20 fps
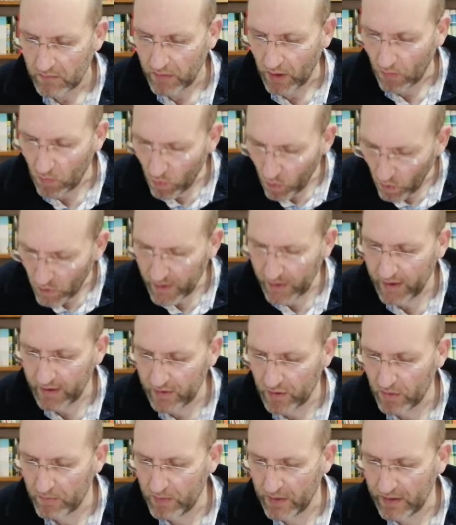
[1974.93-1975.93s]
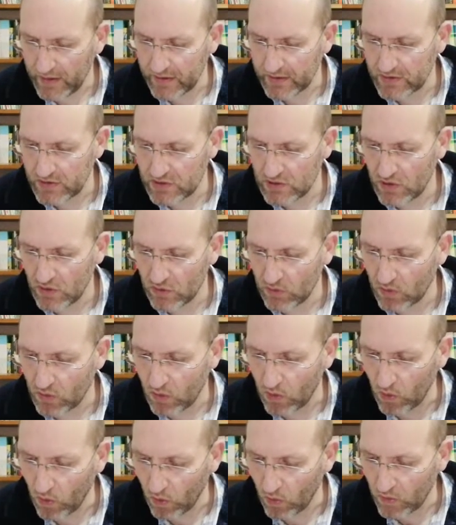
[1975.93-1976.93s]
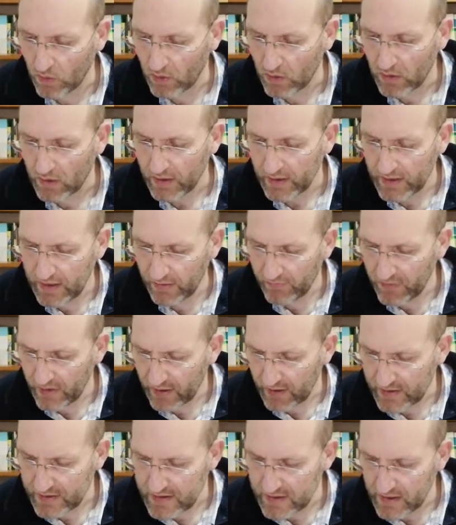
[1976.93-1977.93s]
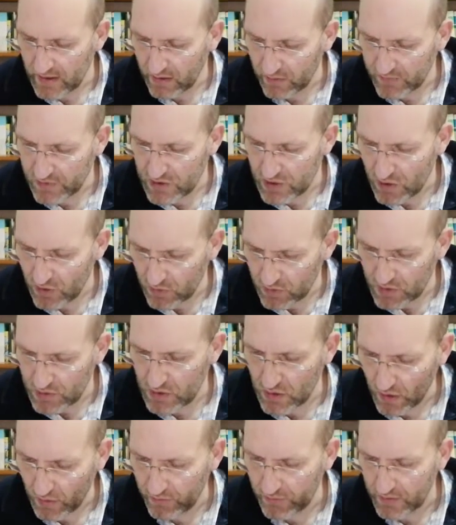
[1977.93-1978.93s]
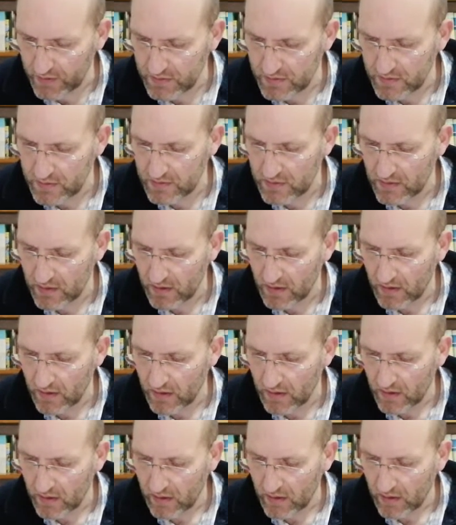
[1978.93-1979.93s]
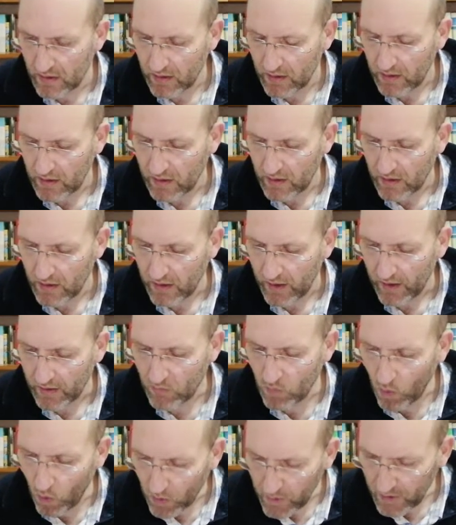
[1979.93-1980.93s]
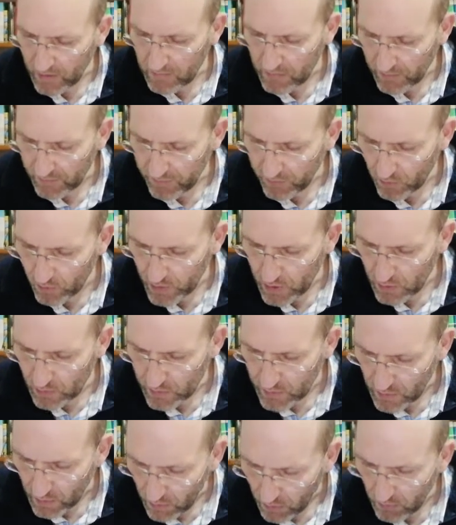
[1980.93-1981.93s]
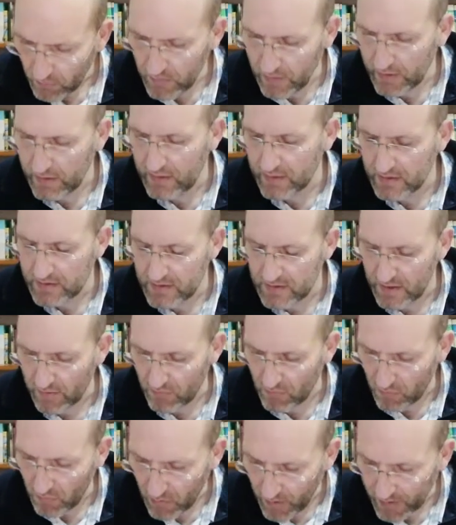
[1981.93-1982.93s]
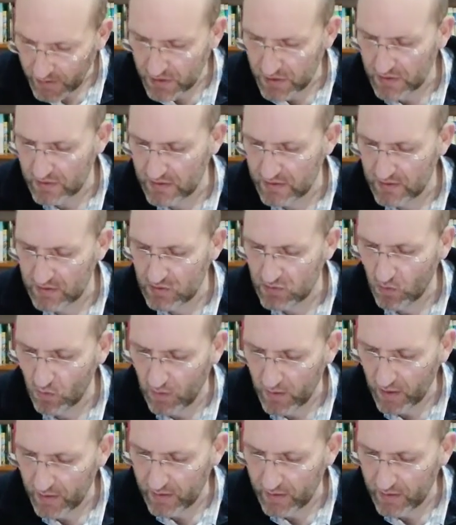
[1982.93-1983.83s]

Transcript: by walking in obedience to your call, giving ourselves to your service, and walking before you in holiness and righteousness all